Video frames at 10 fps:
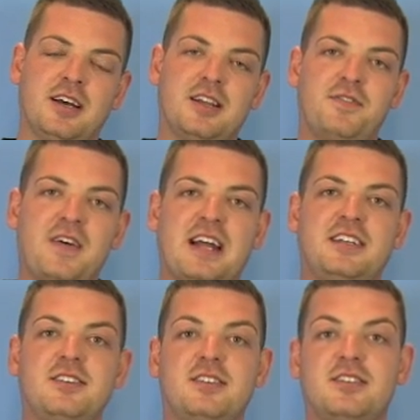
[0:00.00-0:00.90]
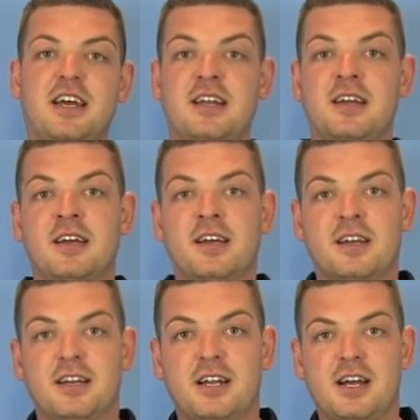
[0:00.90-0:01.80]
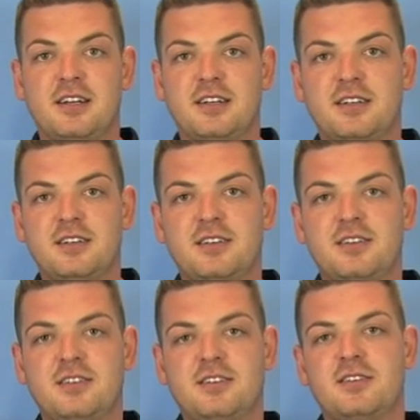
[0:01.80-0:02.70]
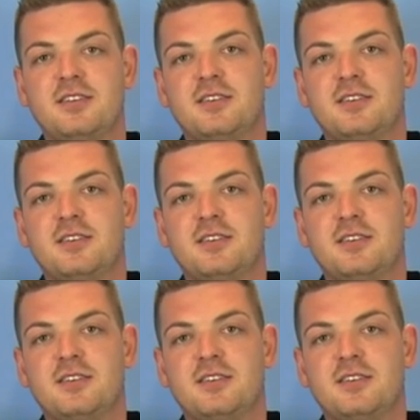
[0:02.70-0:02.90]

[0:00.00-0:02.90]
And the fact is, is that, you know,